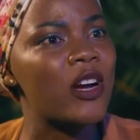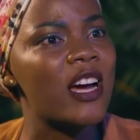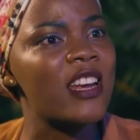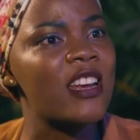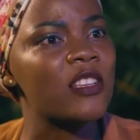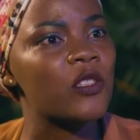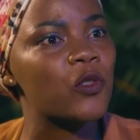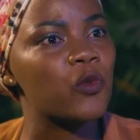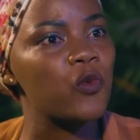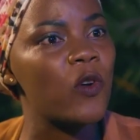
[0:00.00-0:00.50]
You
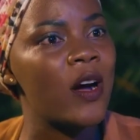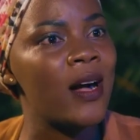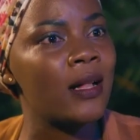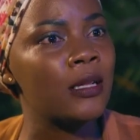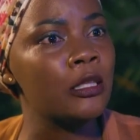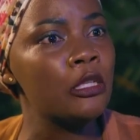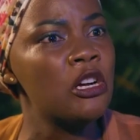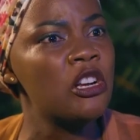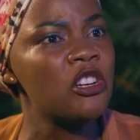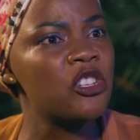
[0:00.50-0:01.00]
can as
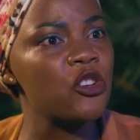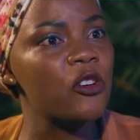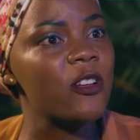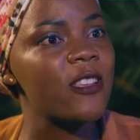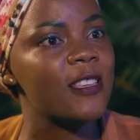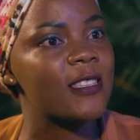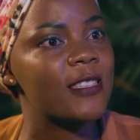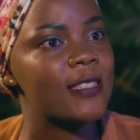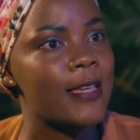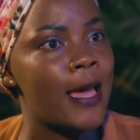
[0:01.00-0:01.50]
well do
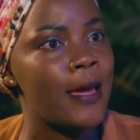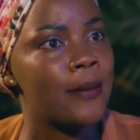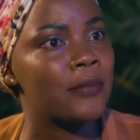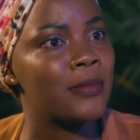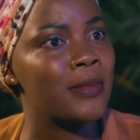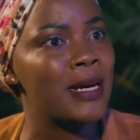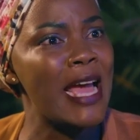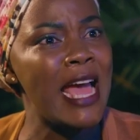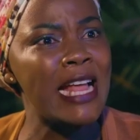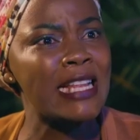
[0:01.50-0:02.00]
the
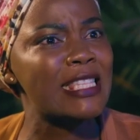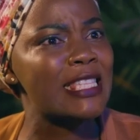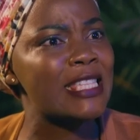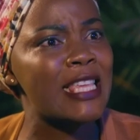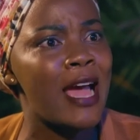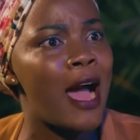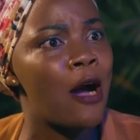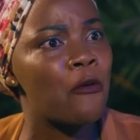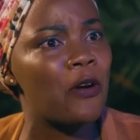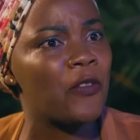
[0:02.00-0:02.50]
same and
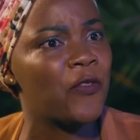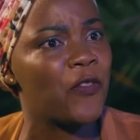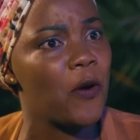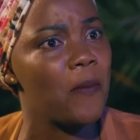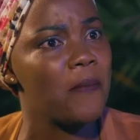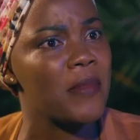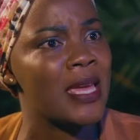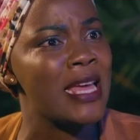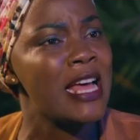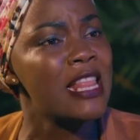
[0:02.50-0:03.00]
stay away
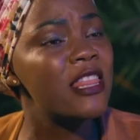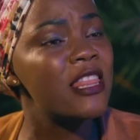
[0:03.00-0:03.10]
from me.